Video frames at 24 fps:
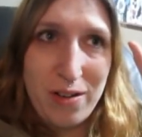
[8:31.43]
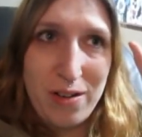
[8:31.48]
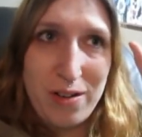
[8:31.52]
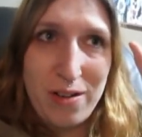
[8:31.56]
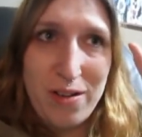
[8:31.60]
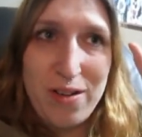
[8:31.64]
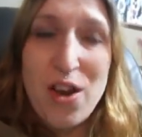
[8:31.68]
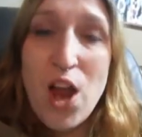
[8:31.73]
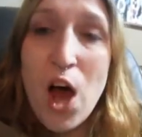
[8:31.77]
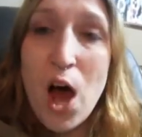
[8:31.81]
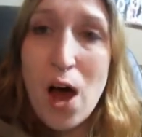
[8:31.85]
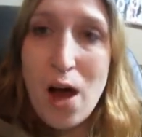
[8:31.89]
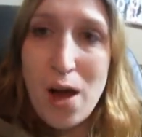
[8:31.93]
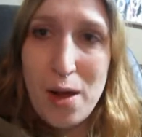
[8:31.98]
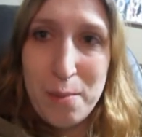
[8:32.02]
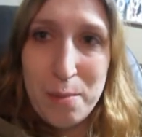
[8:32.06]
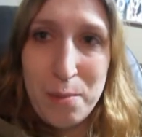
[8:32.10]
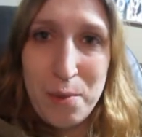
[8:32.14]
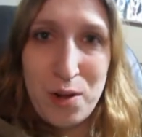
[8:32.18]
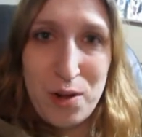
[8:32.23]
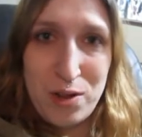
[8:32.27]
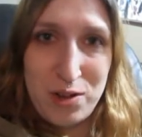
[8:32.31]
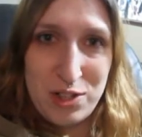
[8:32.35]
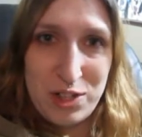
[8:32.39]

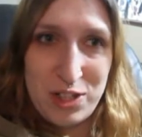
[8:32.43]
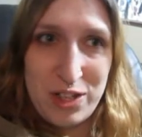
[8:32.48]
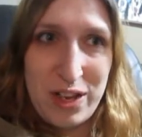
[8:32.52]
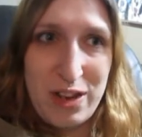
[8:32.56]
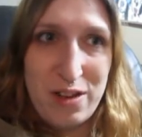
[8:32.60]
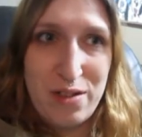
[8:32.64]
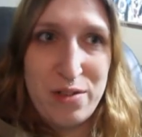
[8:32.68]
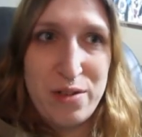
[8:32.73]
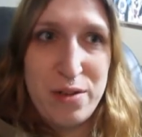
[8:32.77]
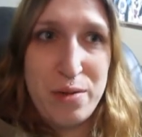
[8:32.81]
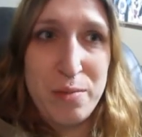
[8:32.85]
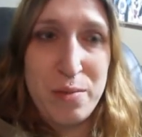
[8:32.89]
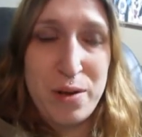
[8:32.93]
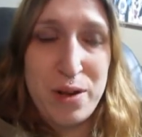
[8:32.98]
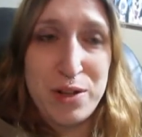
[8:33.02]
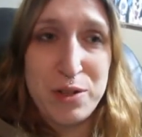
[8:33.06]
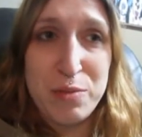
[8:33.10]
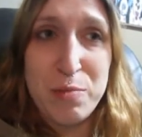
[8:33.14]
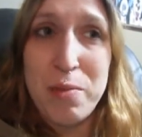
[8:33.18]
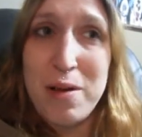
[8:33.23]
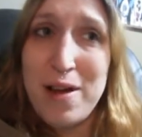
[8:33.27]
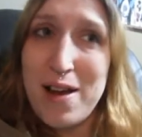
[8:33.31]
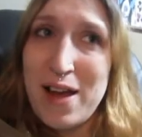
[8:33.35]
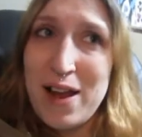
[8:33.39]
not bulging out too
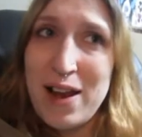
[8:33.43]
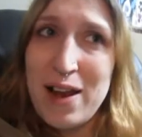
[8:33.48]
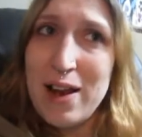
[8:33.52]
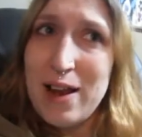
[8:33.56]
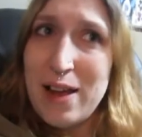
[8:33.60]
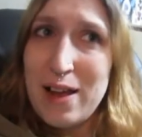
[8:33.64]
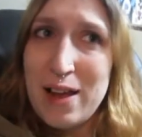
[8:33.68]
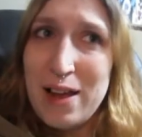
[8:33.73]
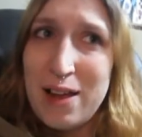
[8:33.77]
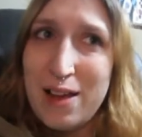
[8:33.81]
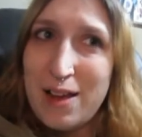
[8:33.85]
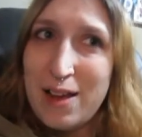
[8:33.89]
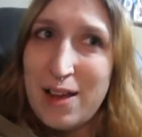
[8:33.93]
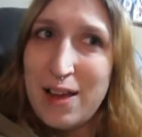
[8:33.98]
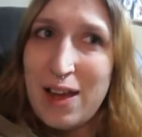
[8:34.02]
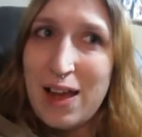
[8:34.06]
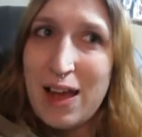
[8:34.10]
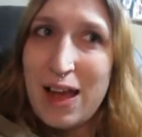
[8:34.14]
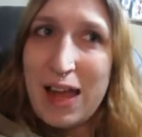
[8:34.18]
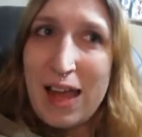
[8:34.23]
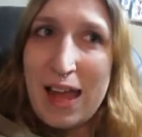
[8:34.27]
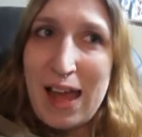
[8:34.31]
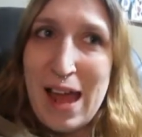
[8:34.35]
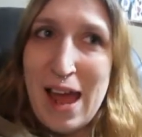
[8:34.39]
much. But
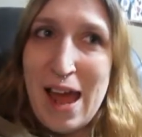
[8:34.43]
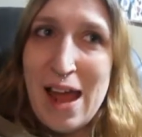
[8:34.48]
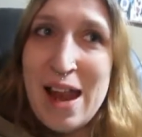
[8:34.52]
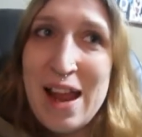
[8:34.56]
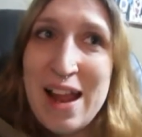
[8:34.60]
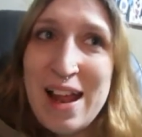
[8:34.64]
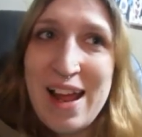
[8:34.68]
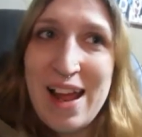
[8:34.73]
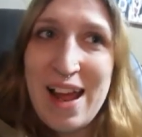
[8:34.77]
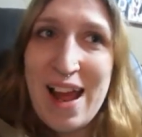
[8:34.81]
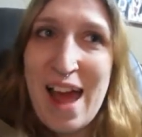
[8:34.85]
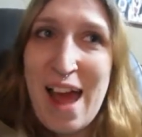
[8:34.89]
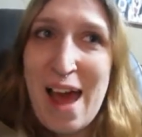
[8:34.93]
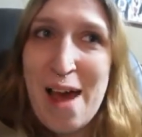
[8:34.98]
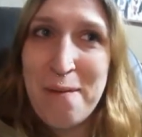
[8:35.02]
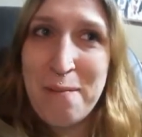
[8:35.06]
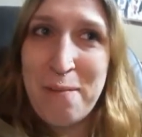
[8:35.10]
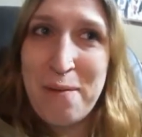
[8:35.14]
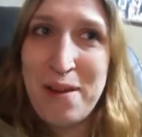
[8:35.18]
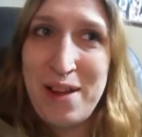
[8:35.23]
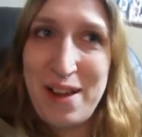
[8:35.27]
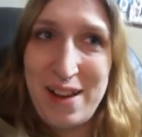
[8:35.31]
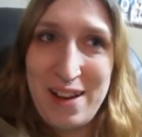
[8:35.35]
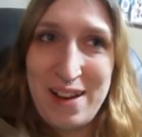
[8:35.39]
again, it
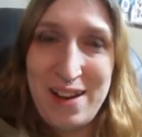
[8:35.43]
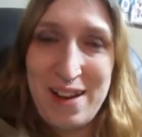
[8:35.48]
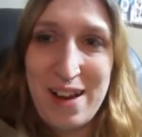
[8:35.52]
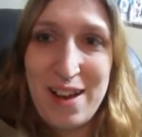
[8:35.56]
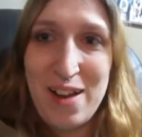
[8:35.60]
happened.